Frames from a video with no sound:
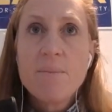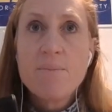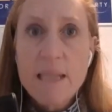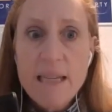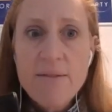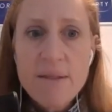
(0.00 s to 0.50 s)

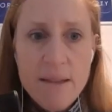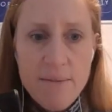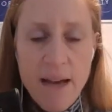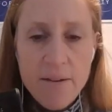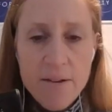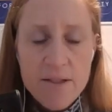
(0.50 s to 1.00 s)
believe in the
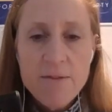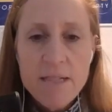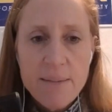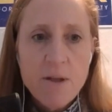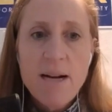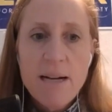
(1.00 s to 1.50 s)
values of the
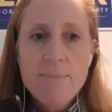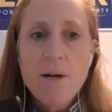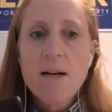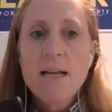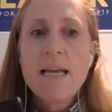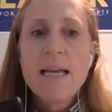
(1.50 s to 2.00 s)
Democratic
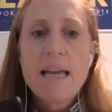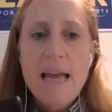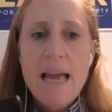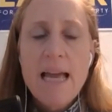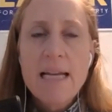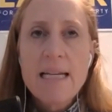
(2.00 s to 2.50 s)
Party,
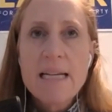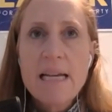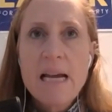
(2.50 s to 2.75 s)
and